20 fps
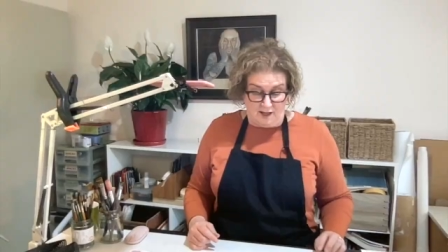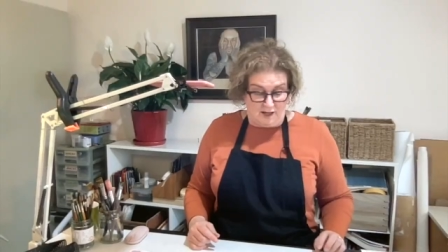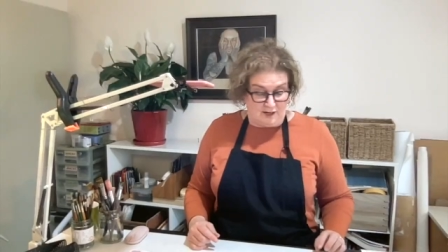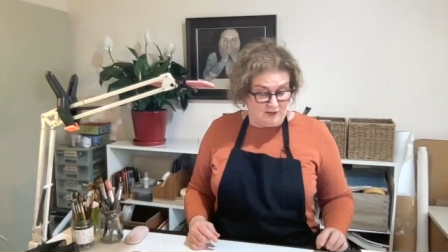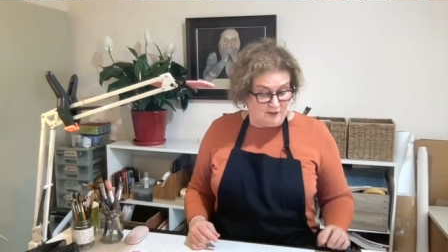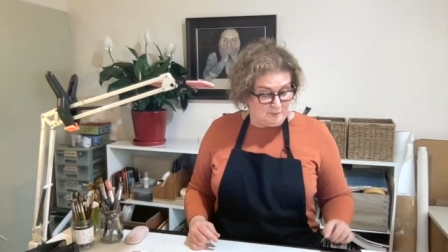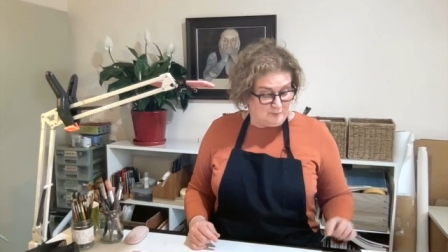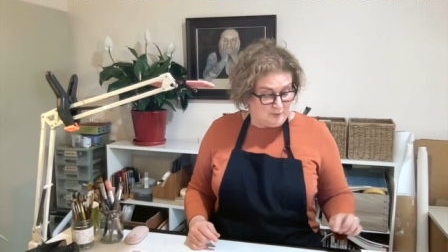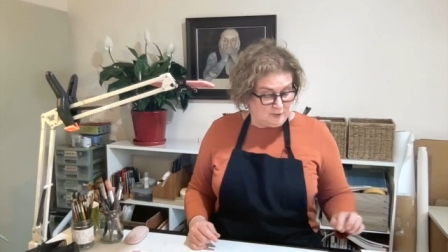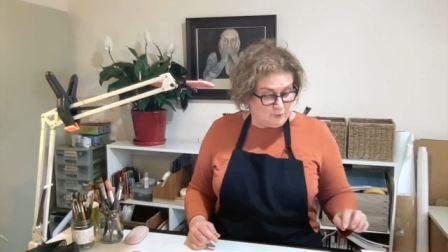I'm
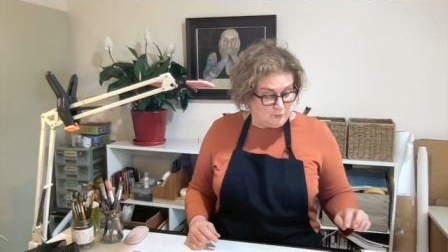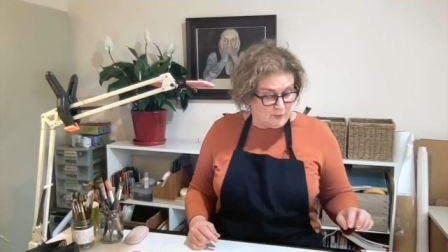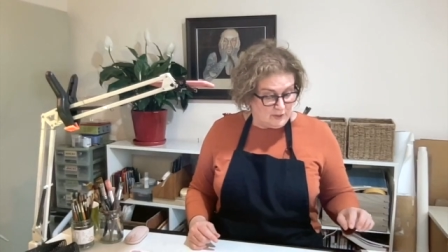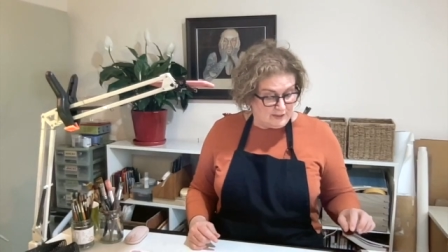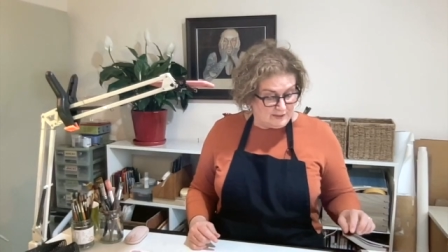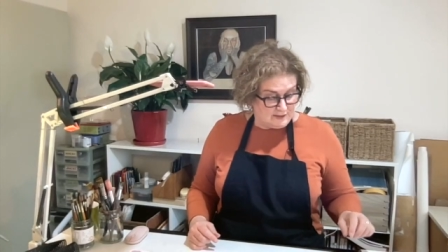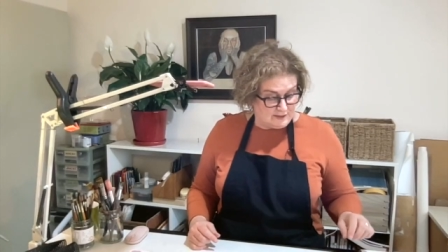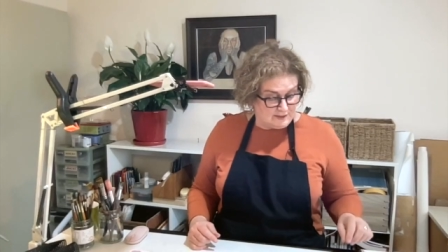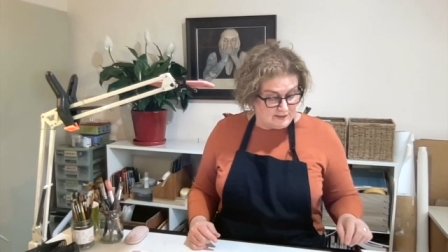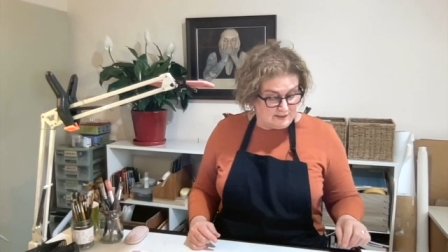gonna put away
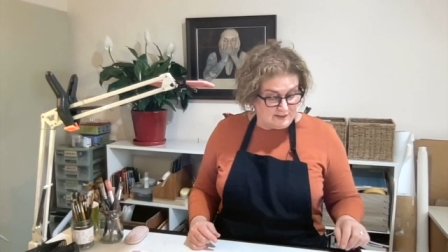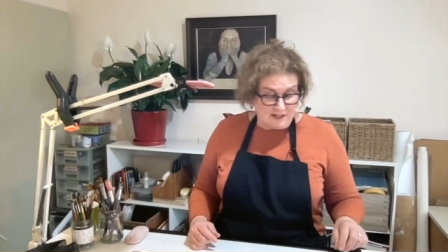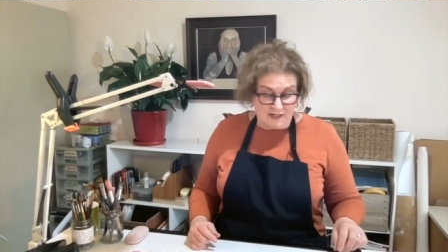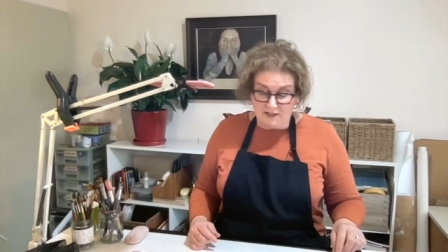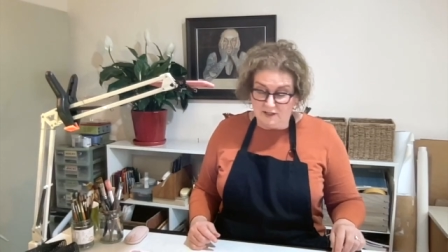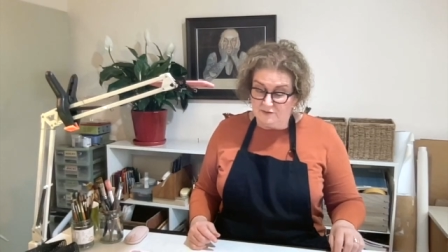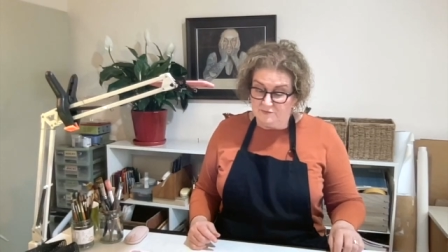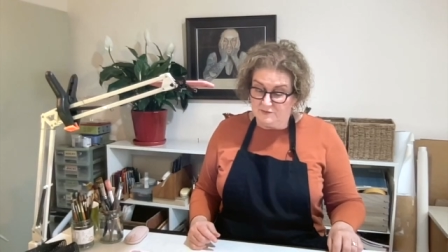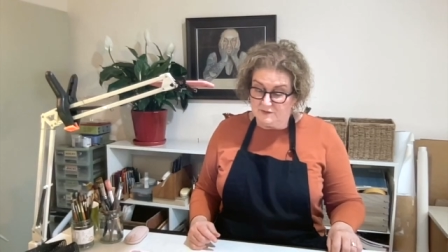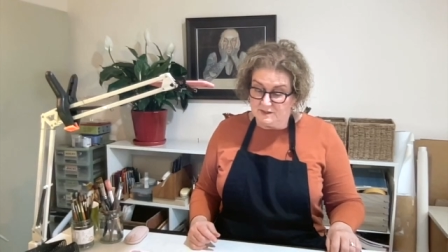the
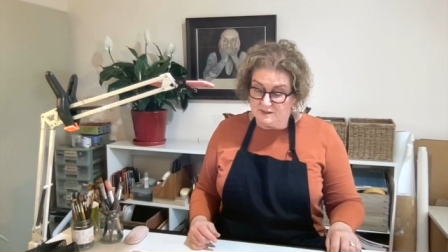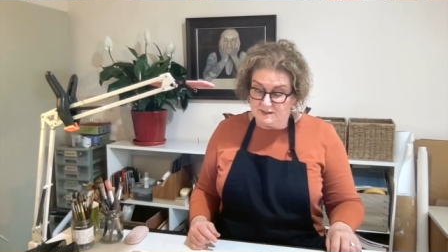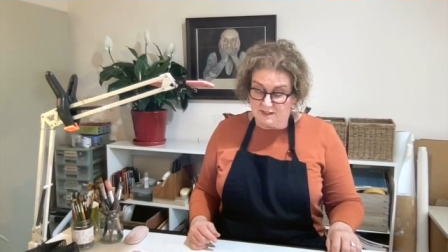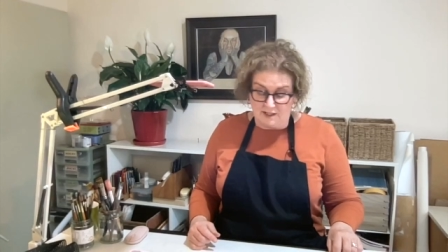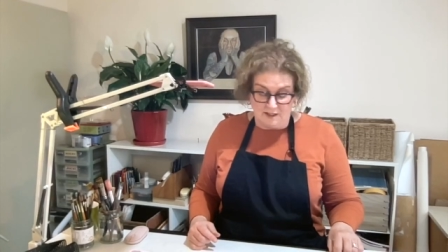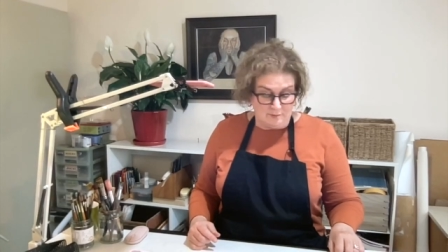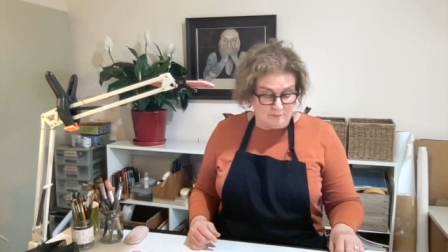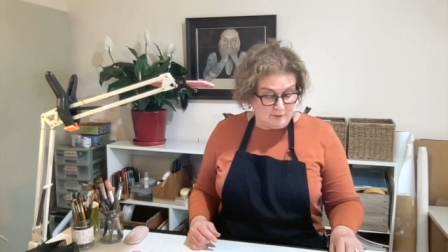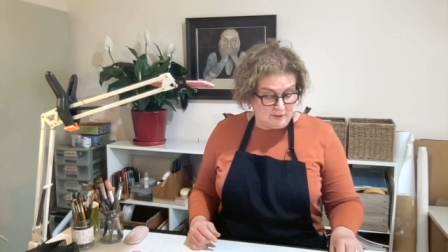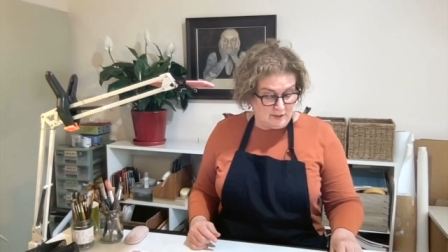yellow for the
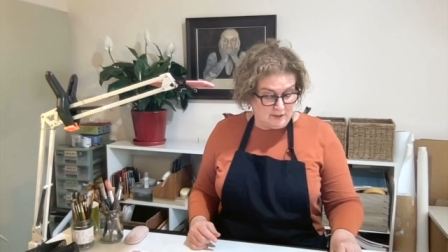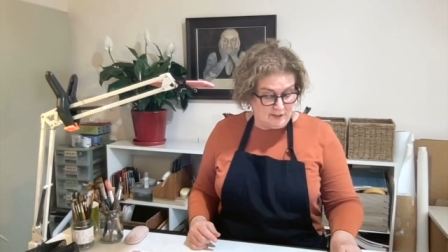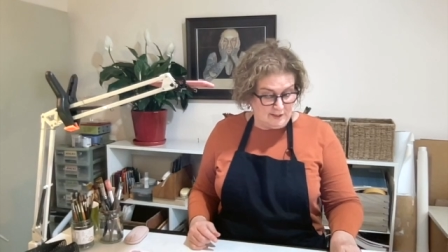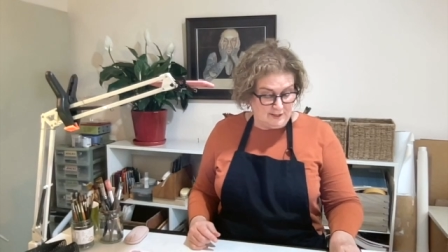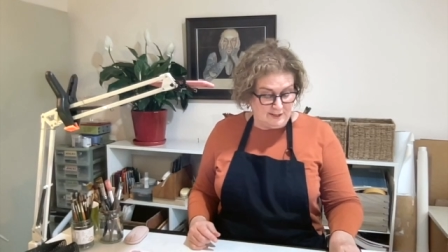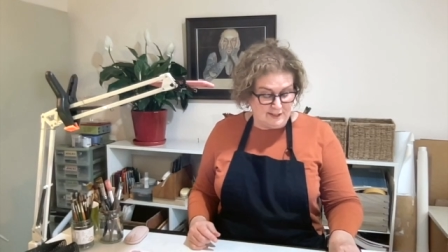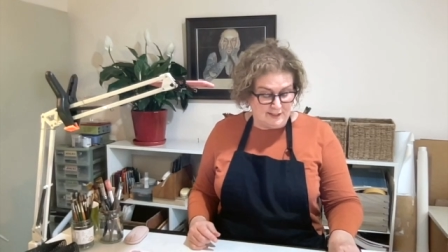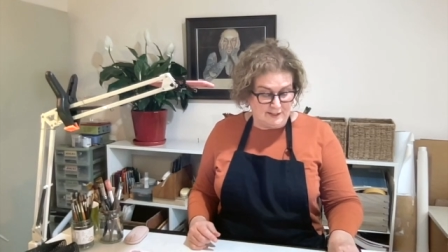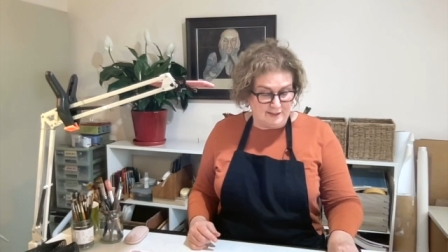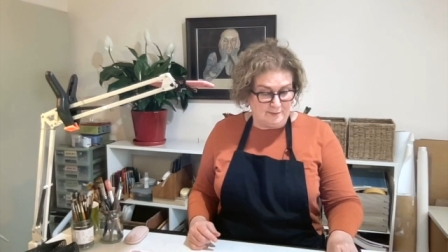time
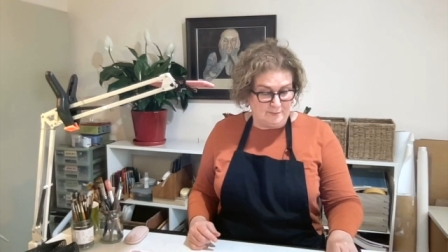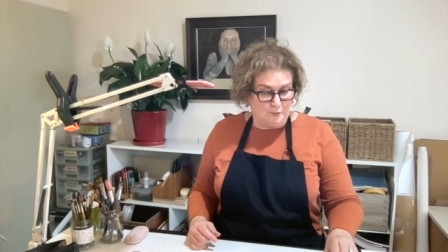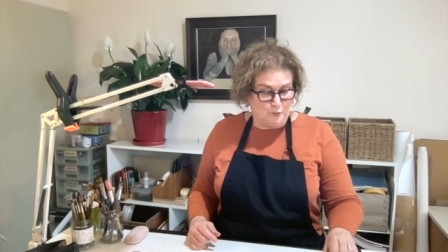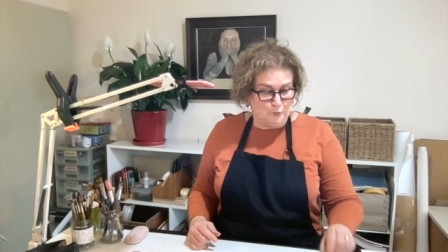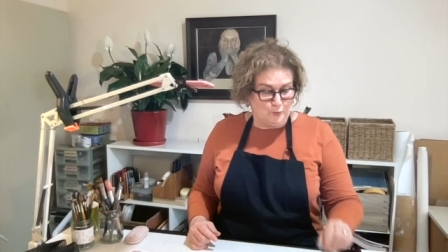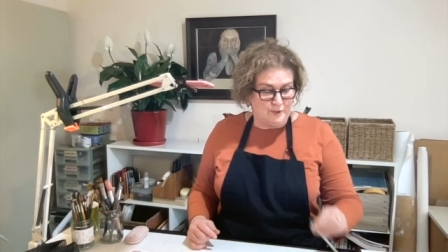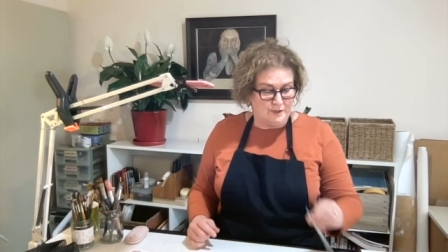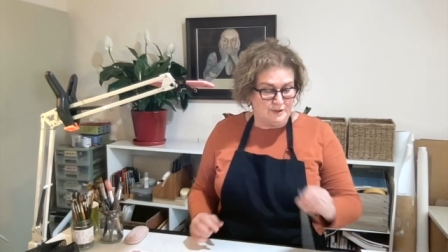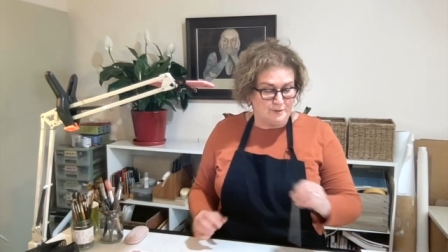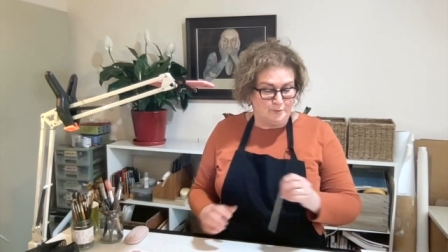being, and I'm
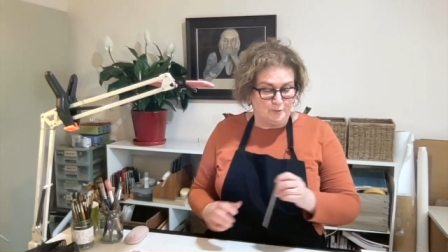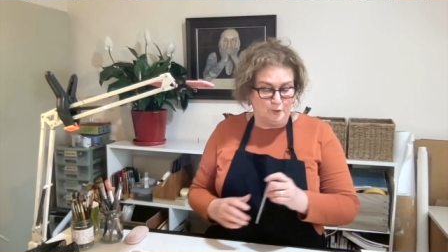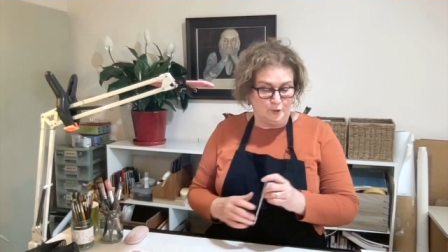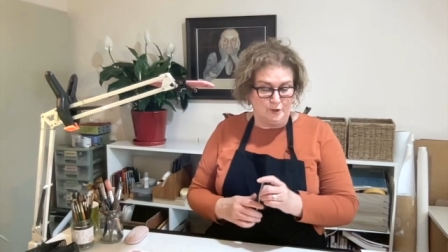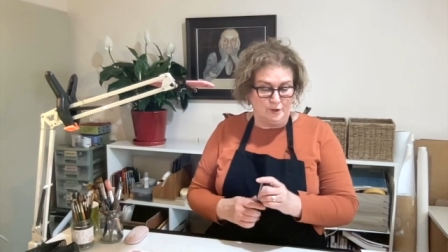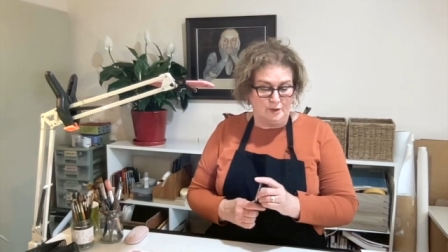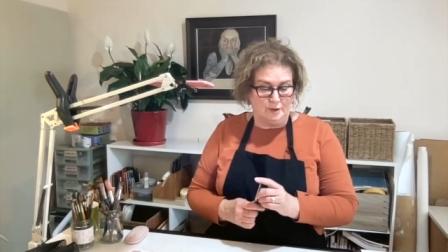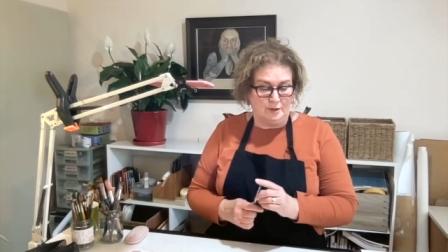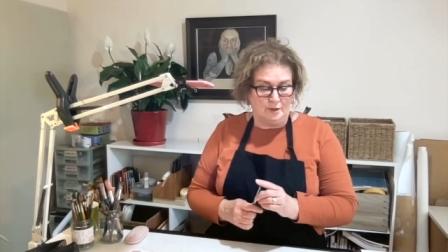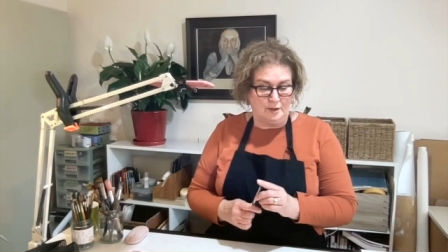going to
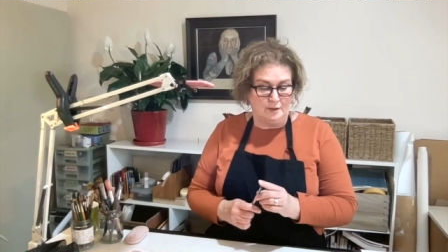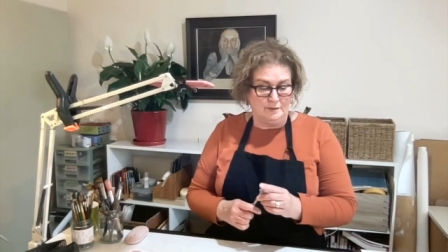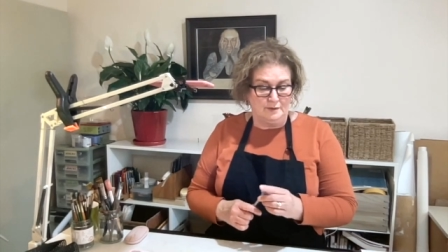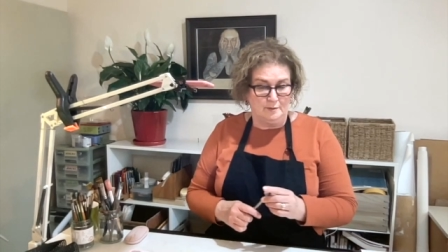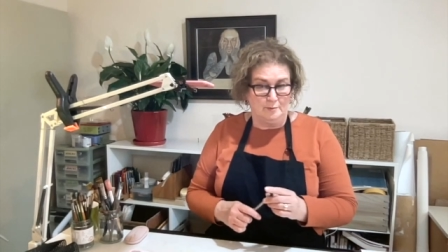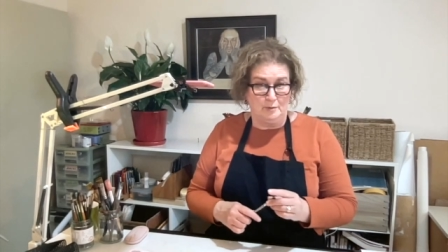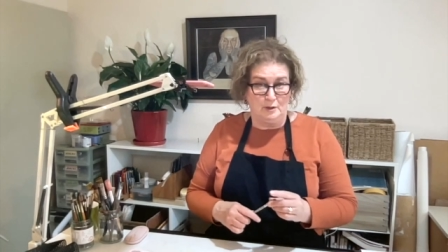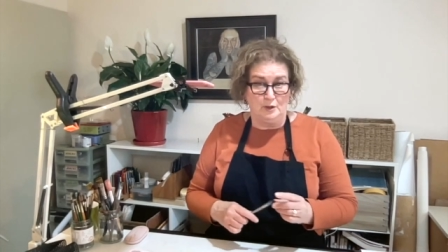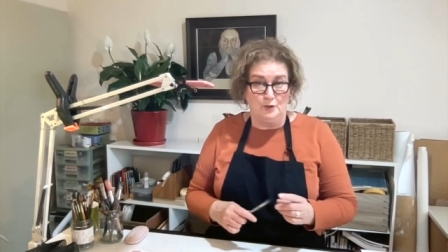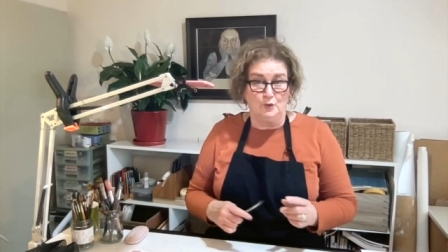put on the
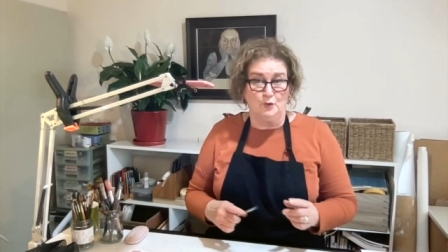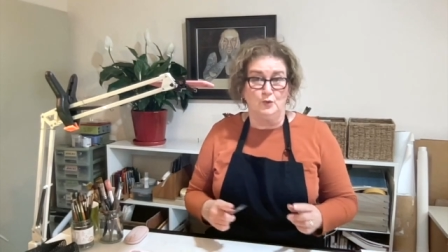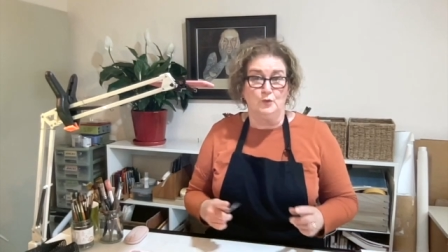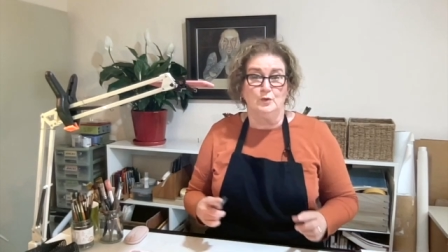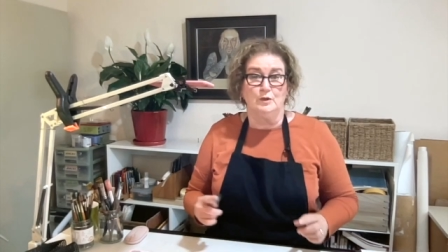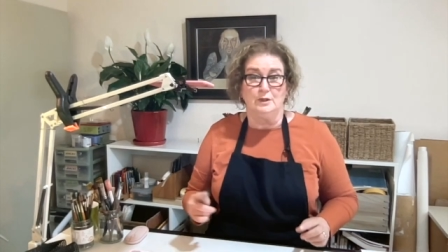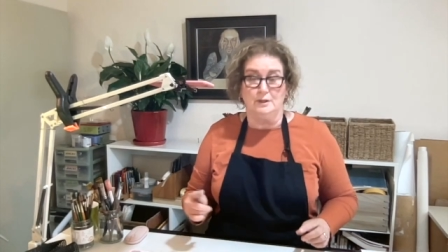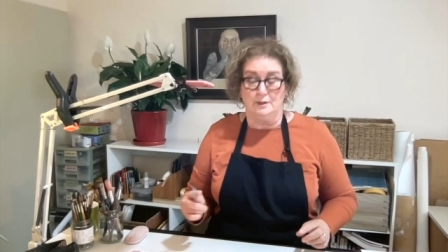blue.